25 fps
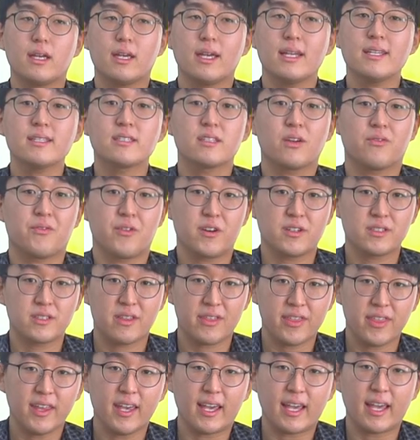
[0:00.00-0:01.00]
it's the first
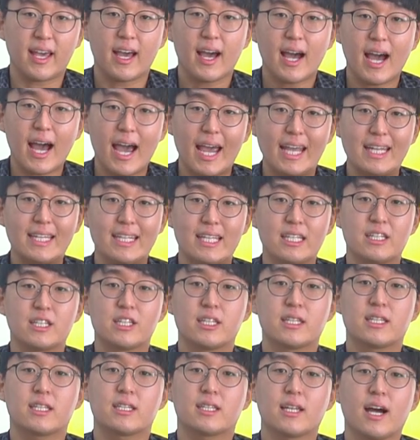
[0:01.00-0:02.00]
thing. I need
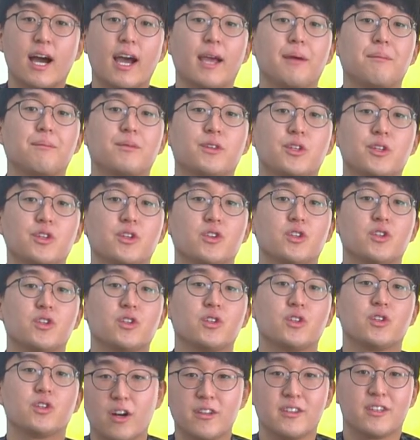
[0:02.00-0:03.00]
time
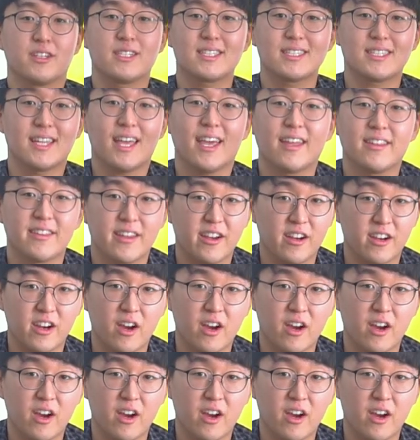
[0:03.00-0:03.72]
to understand their